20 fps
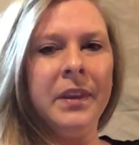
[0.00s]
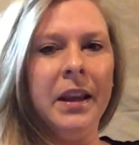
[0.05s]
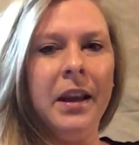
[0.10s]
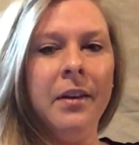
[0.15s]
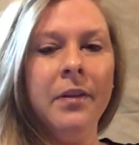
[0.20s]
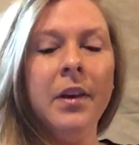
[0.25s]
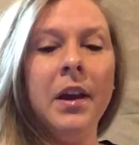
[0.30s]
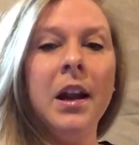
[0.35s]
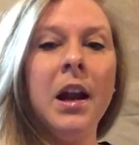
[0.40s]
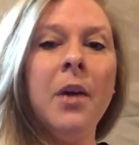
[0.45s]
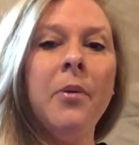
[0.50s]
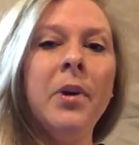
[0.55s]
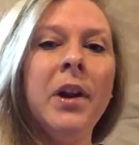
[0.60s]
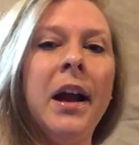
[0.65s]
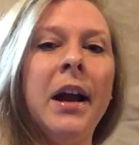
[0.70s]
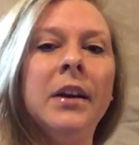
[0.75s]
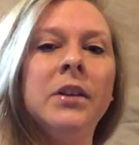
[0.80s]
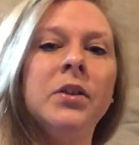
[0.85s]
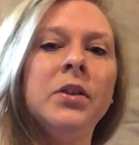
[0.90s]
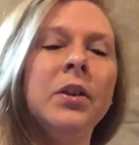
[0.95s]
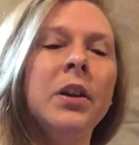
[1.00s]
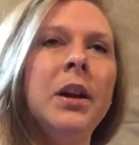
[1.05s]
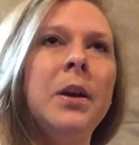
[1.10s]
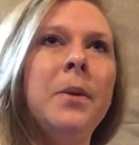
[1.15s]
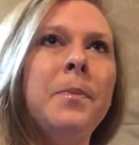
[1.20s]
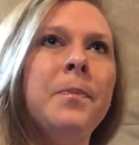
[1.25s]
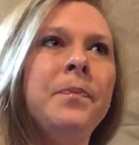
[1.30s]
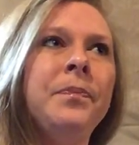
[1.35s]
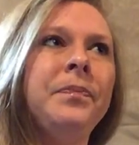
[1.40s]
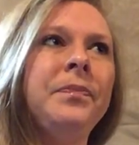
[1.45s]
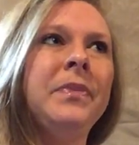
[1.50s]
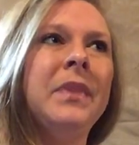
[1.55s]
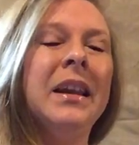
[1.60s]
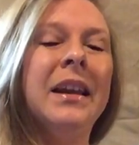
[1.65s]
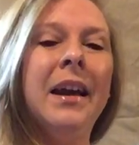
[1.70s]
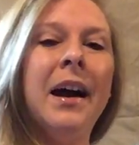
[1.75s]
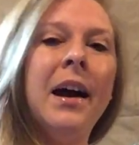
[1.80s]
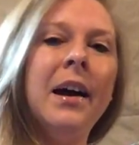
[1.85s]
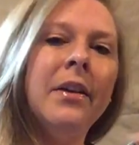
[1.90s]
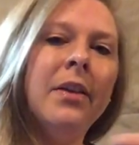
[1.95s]
And then I would actually
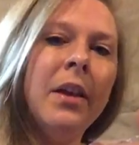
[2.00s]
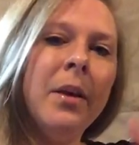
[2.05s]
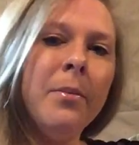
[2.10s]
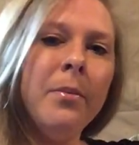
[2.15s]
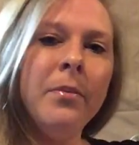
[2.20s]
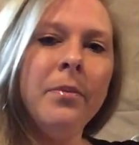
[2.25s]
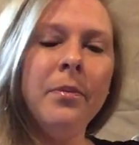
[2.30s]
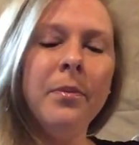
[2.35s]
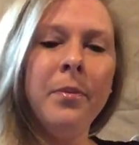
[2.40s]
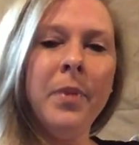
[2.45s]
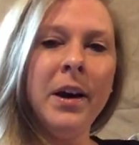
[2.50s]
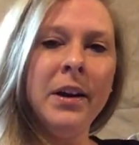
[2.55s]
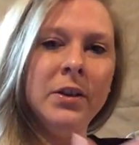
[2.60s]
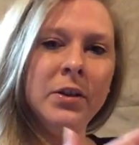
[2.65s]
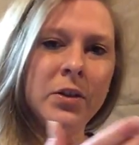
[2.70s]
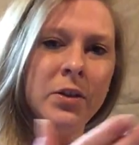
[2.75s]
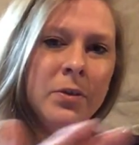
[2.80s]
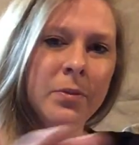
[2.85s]
guide them by